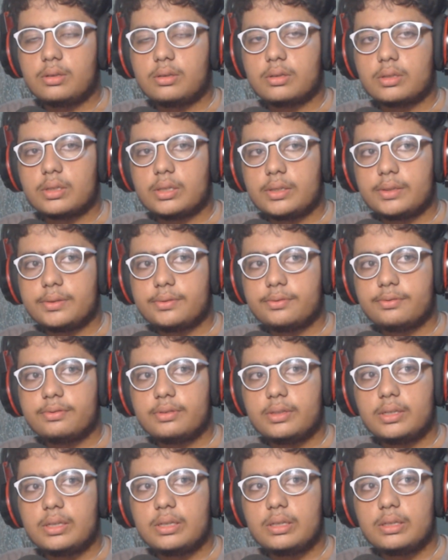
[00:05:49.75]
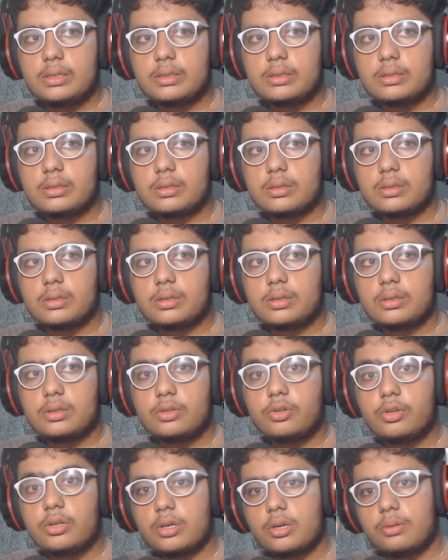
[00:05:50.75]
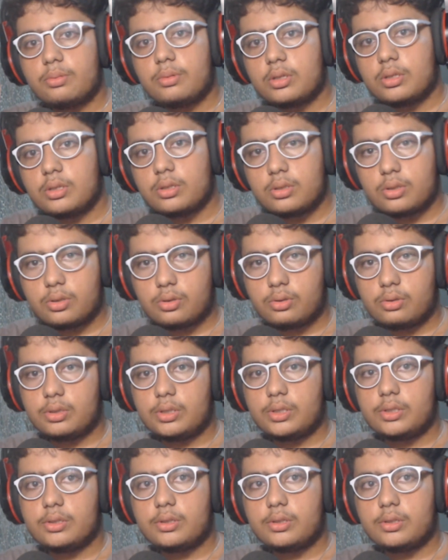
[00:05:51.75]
Okay, feel is knowing about a story.